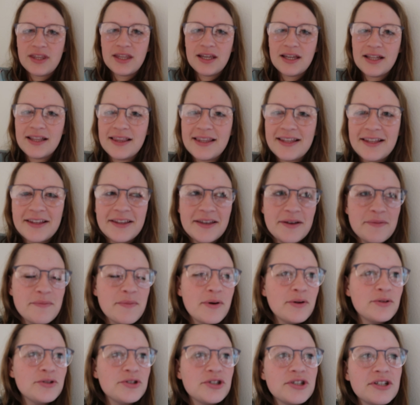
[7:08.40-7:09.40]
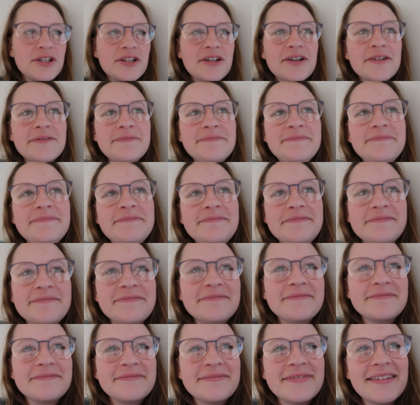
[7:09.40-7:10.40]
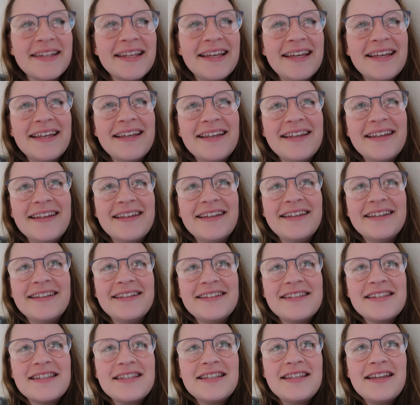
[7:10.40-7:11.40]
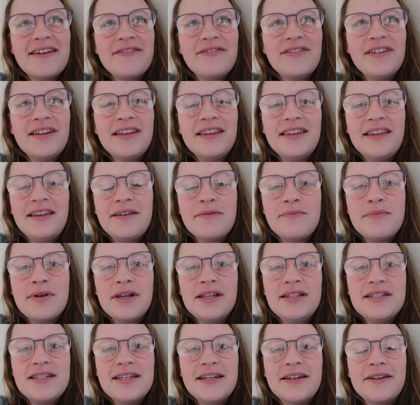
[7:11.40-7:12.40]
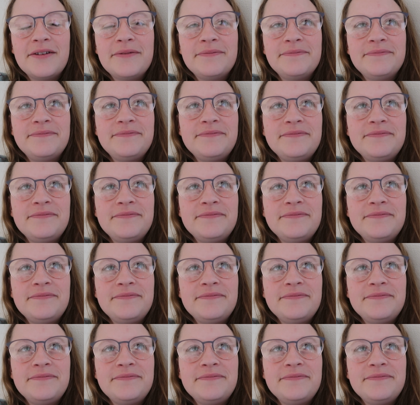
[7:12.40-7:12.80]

feeling a little emotional. It's definitely a big deal.